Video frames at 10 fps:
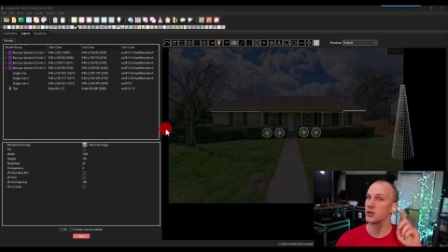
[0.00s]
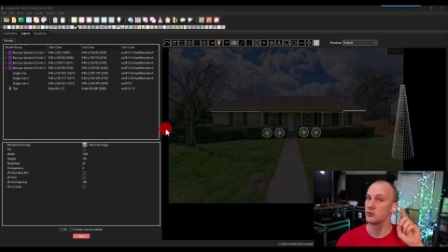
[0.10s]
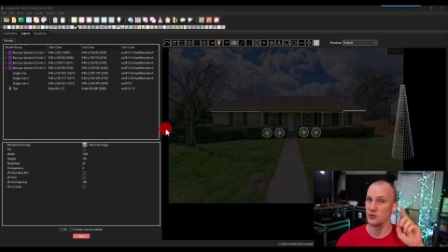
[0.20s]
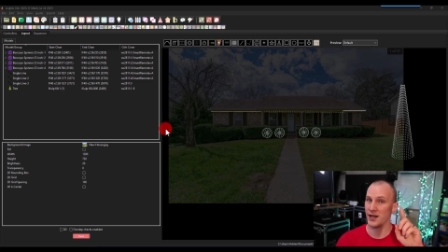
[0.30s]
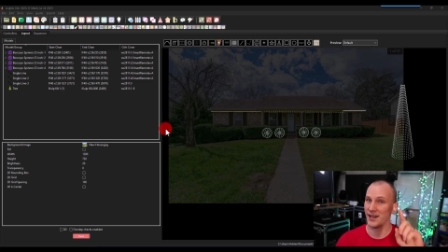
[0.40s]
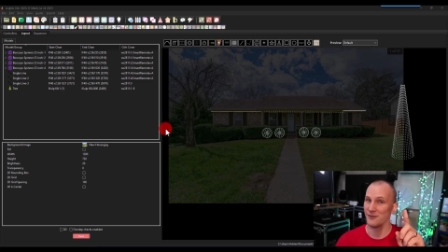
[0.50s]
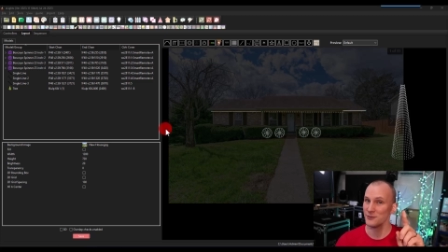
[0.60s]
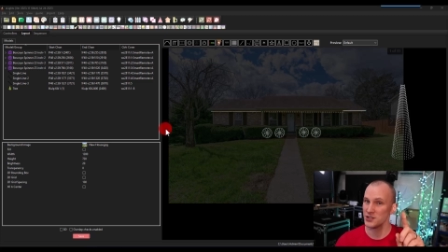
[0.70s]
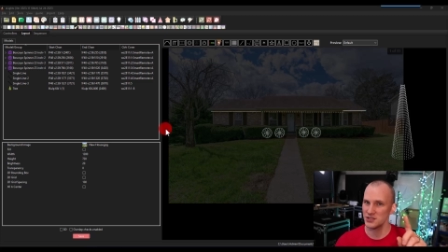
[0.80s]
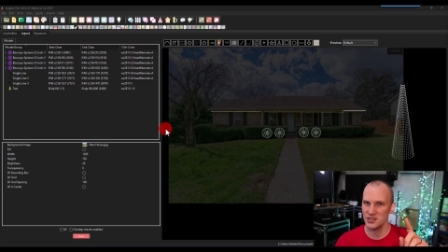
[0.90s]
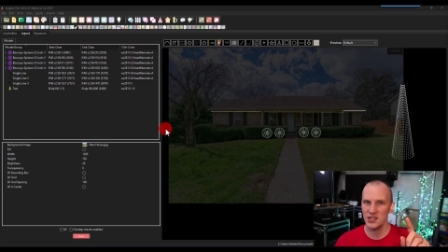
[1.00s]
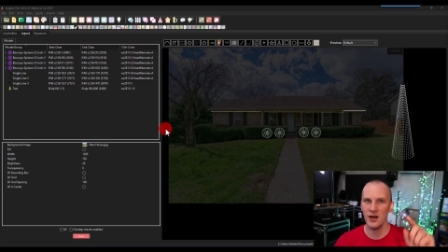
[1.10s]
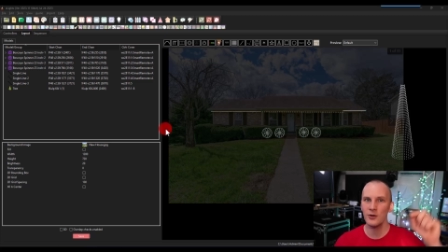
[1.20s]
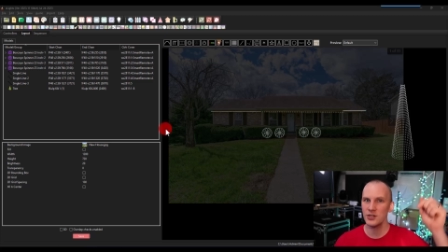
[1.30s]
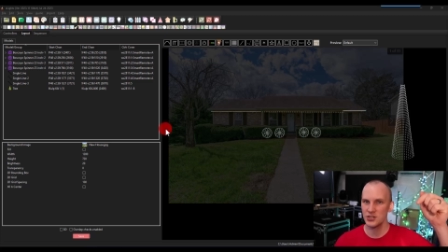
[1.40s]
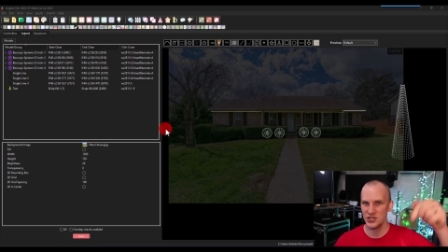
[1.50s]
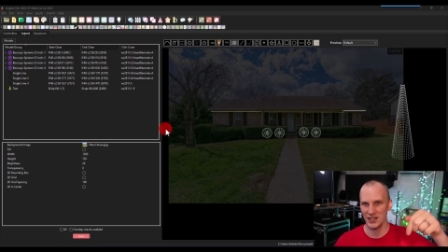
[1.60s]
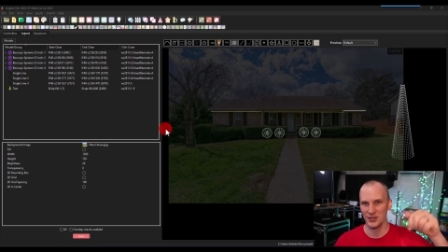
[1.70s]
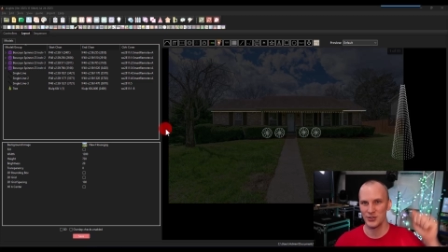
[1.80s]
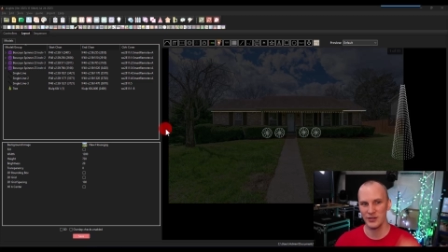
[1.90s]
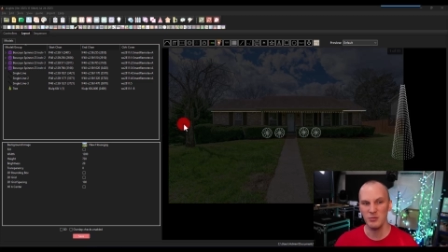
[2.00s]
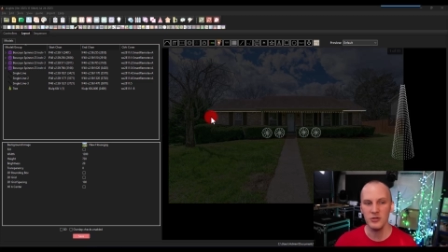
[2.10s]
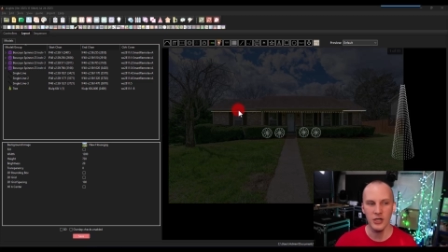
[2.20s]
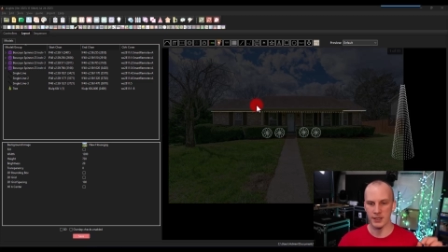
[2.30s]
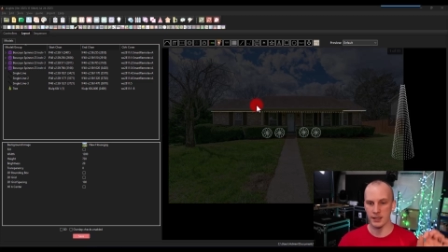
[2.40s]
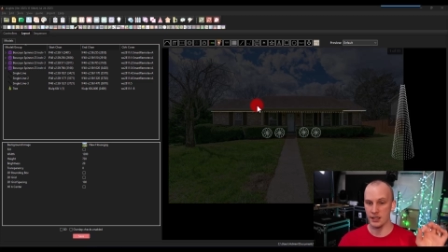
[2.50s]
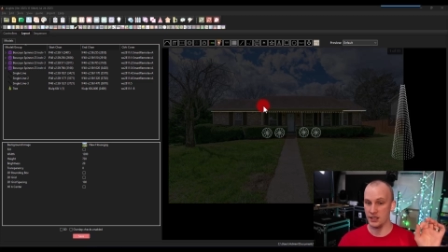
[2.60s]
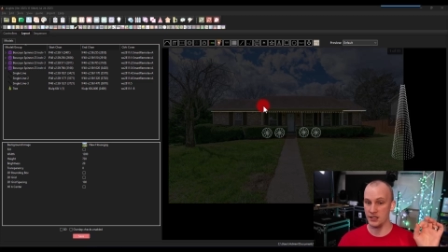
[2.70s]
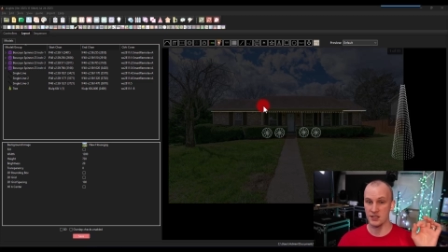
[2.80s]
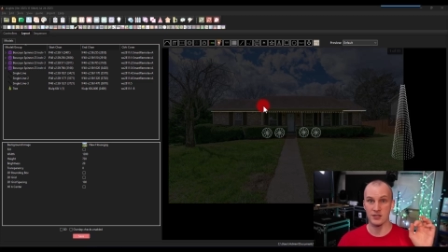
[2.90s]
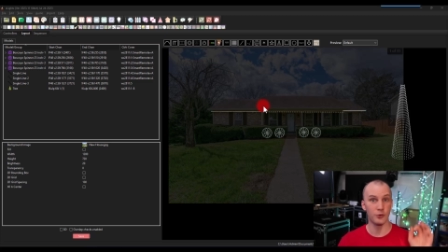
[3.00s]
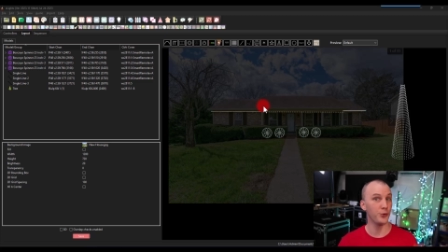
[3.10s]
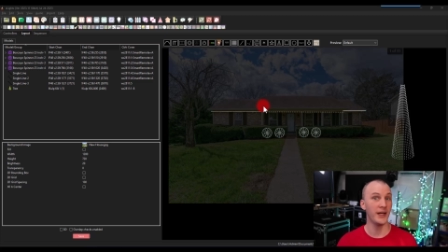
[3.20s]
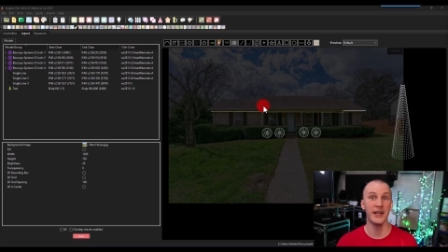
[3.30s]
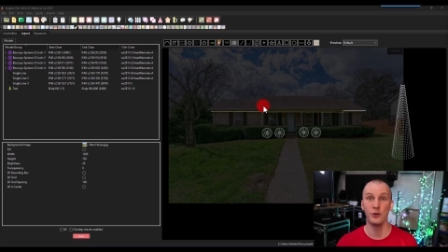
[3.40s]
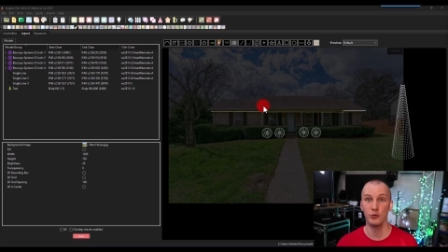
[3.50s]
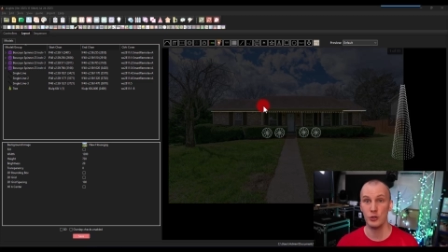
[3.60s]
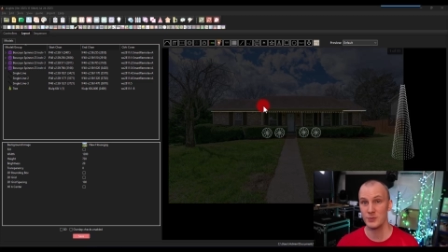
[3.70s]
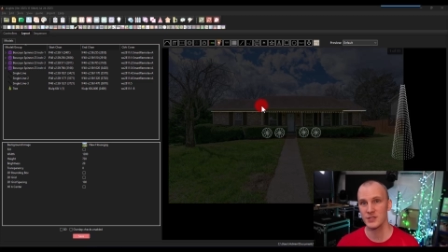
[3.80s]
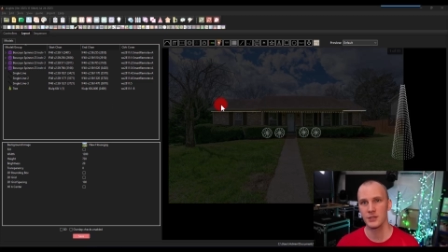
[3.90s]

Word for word: try it out for just a dollar, check out the link below, is creating groups.